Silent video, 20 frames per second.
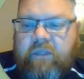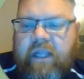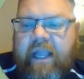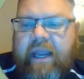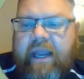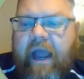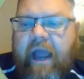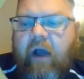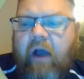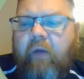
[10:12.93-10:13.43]

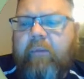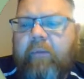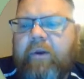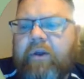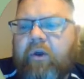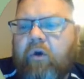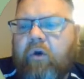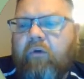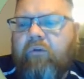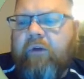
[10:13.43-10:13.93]
And now I'm going to
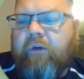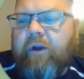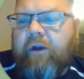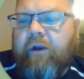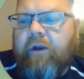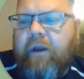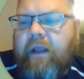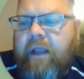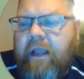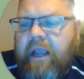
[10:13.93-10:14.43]
go over
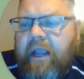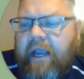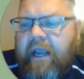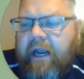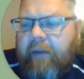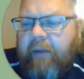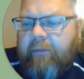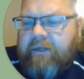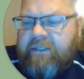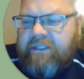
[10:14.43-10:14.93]
here and
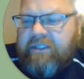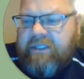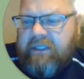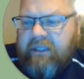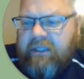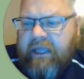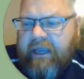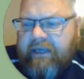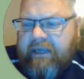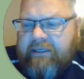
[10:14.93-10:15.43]
I'm going to
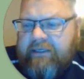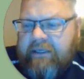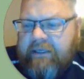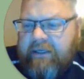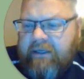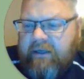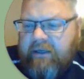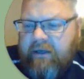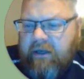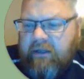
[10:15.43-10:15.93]
select
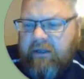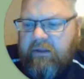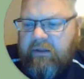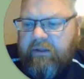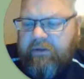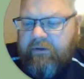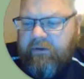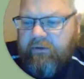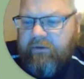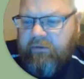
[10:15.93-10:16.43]
a
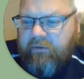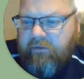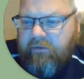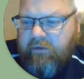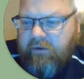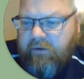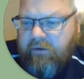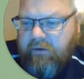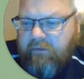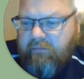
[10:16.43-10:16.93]
little
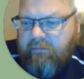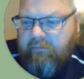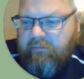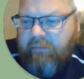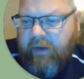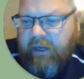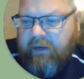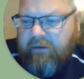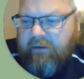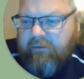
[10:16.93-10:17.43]

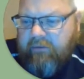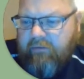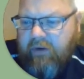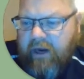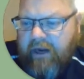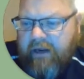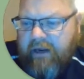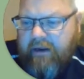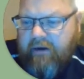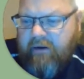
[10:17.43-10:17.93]
button
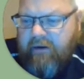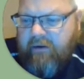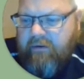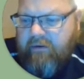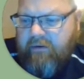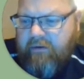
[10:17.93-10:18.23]
right here